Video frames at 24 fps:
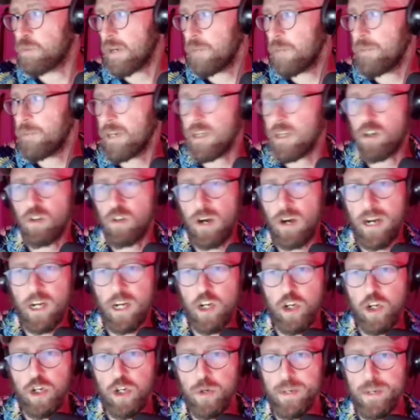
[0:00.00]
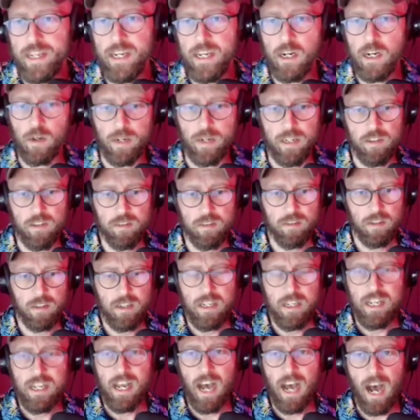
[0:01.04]
what I'm gonna try and do here is,
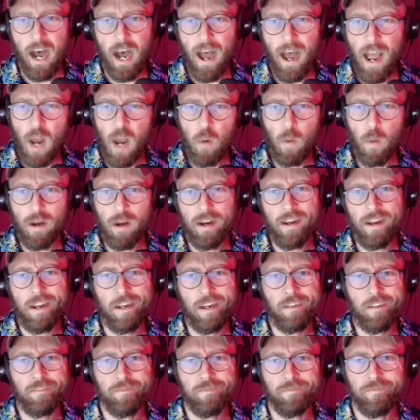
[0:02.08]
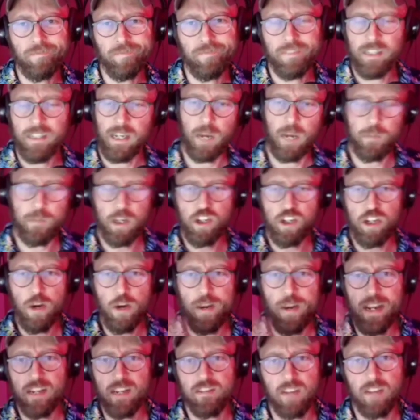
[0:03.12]
I wanna, I'm gonna show
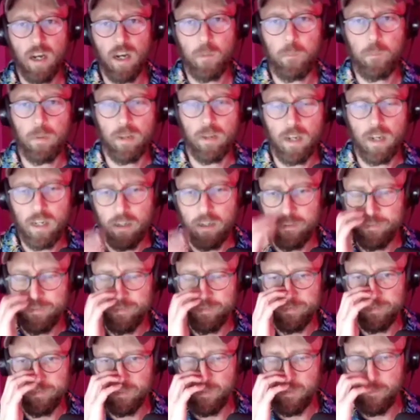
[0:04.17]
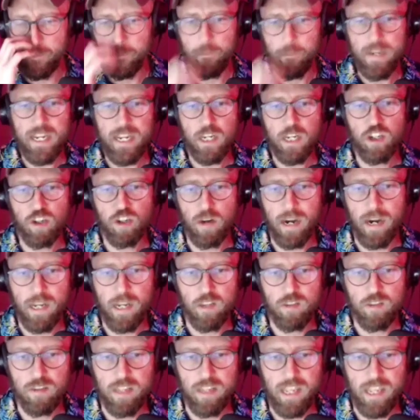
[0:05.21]
you an example of me trying
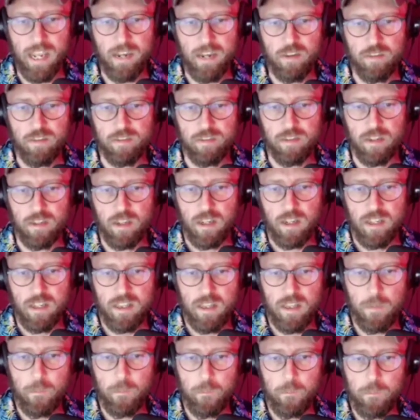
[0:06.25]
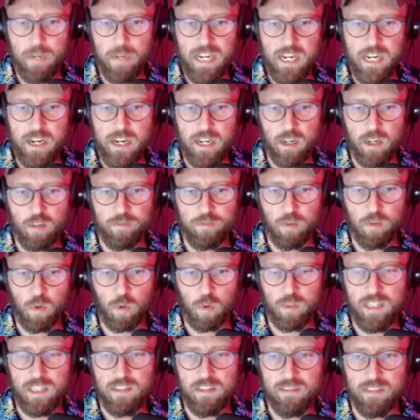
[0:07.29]
to get the median of
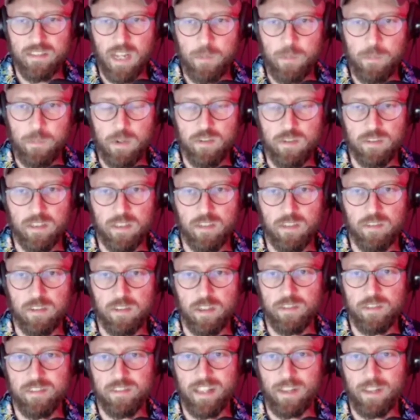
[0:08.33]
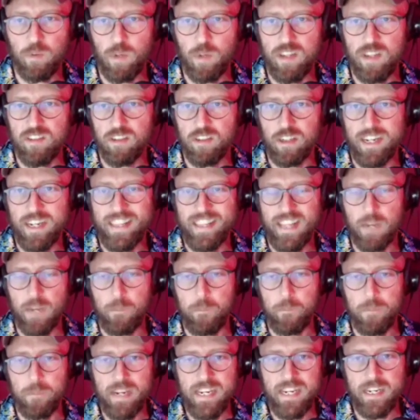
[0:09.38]
all these numbers in this list and returning that
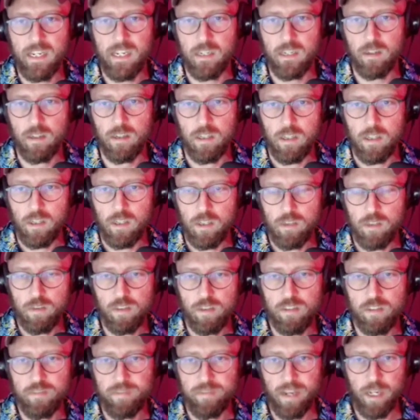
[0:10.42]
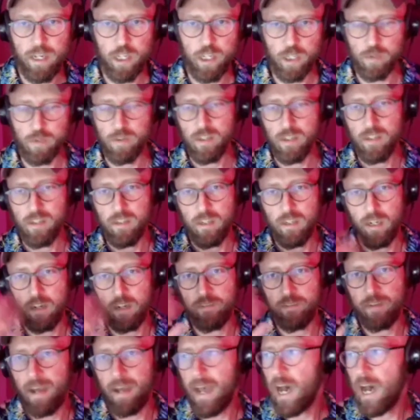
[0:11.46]
median to this value
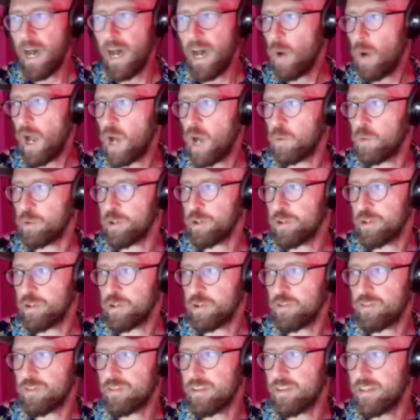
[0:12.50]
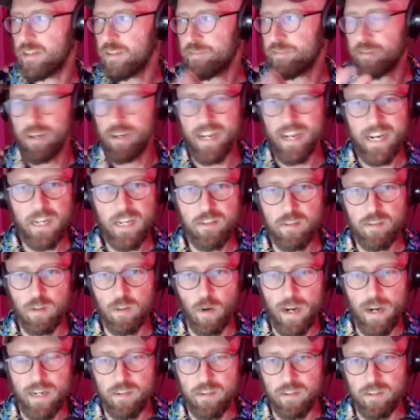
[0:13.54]
of how I would use the different
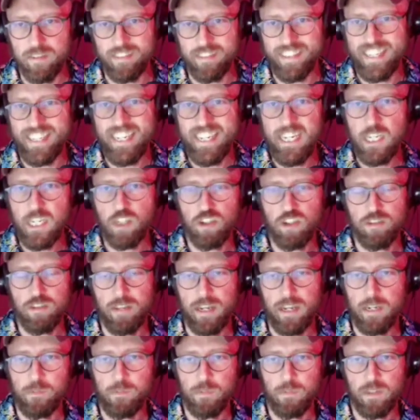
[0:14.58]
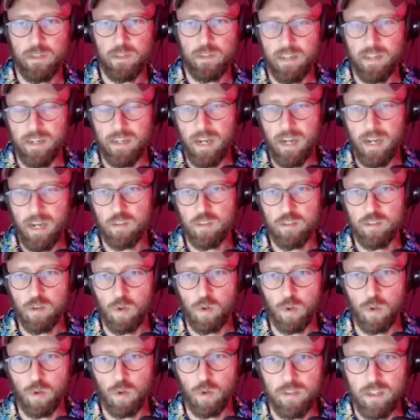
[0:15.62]
iterators in each statements and
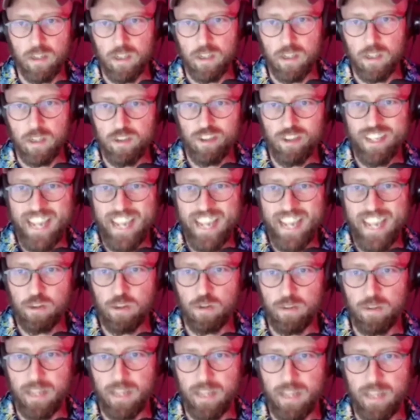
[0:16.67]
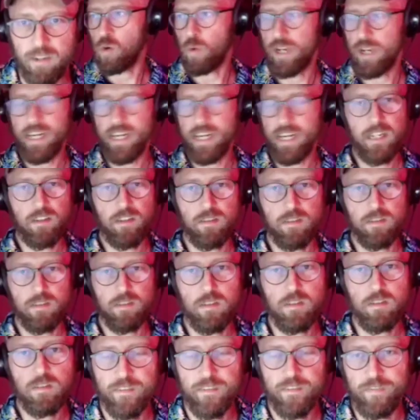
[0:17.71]
underscores to get to that. We need
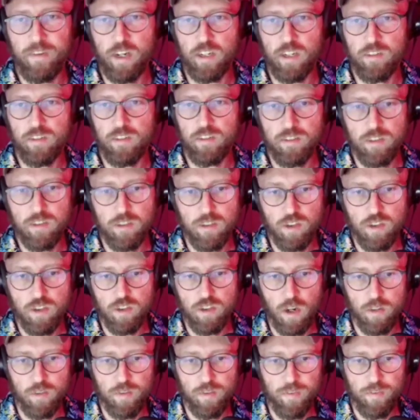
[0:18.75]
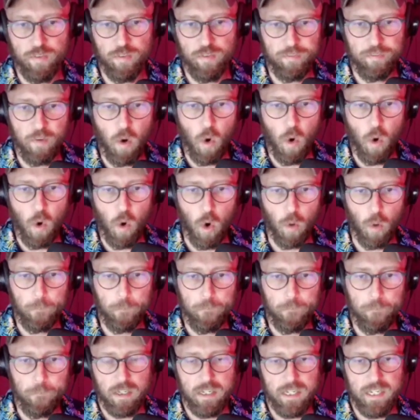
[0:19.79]
to first
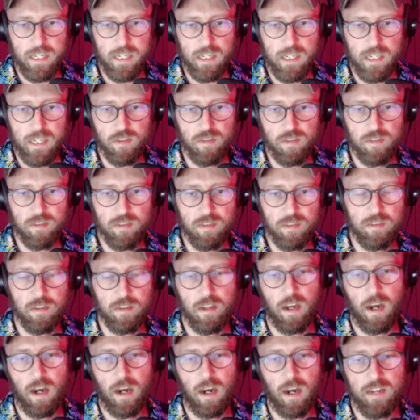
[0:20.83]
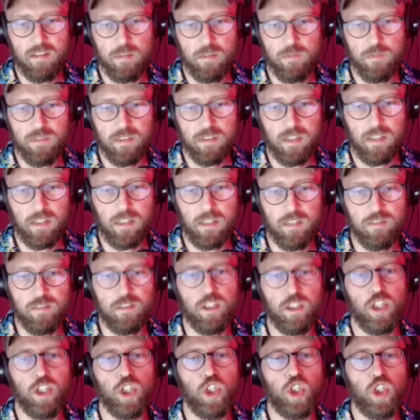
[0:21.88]
transform these items in the
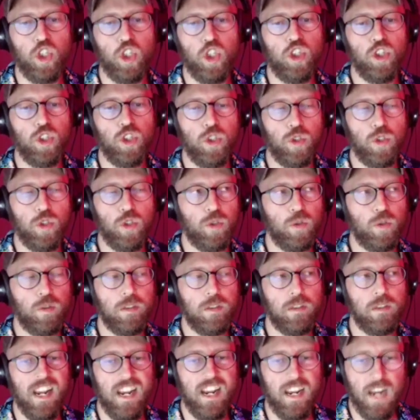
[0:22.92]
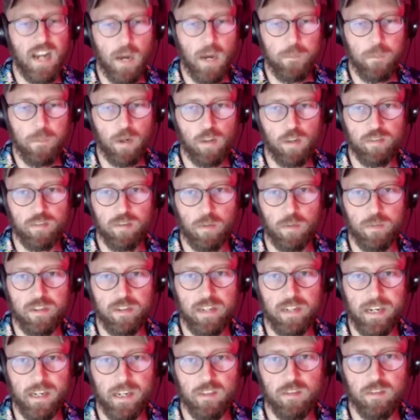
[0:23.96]
list to numbers from
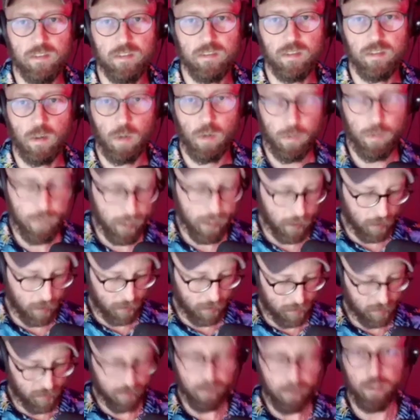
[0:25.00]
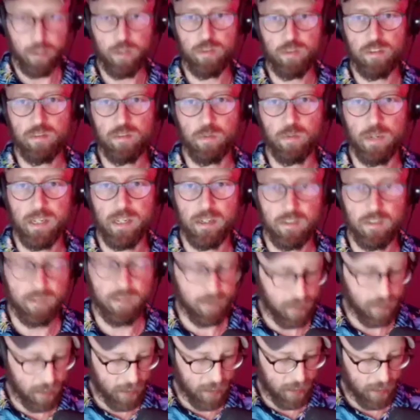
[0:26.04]
text. So what we're going to use is we're
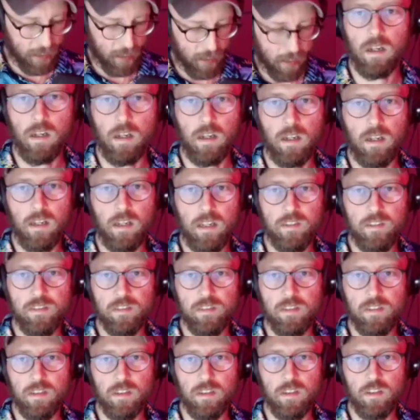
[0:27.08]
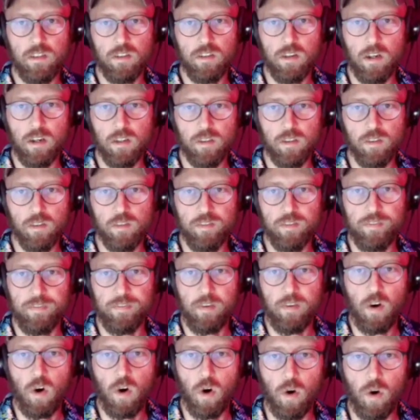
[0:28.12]
say list
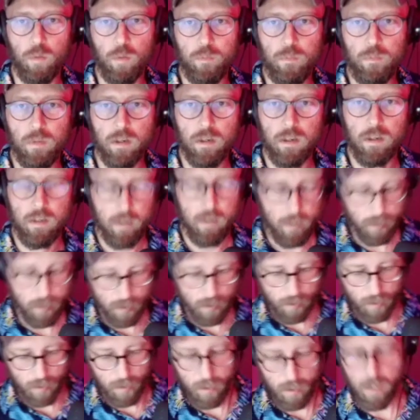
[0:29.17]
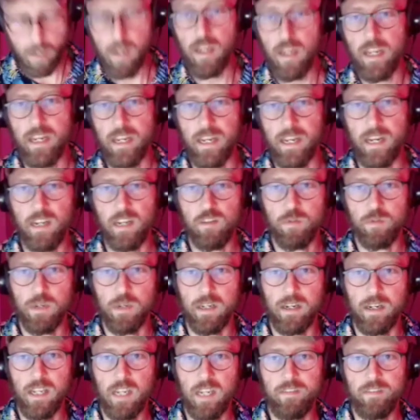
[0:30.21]
transform. Yes, we're
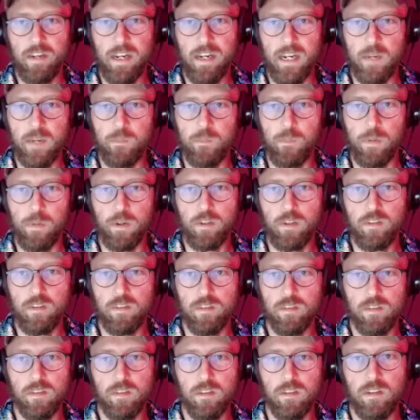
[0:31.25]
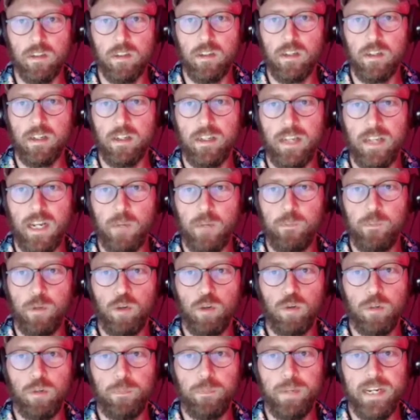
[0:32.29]
going to give it an input. Input
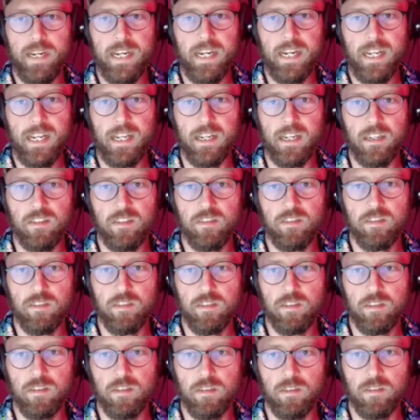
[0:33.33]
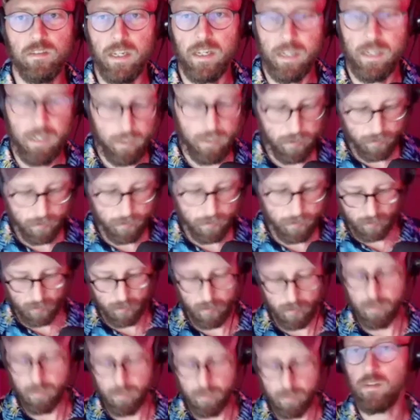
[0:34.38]
would be a list. Yes.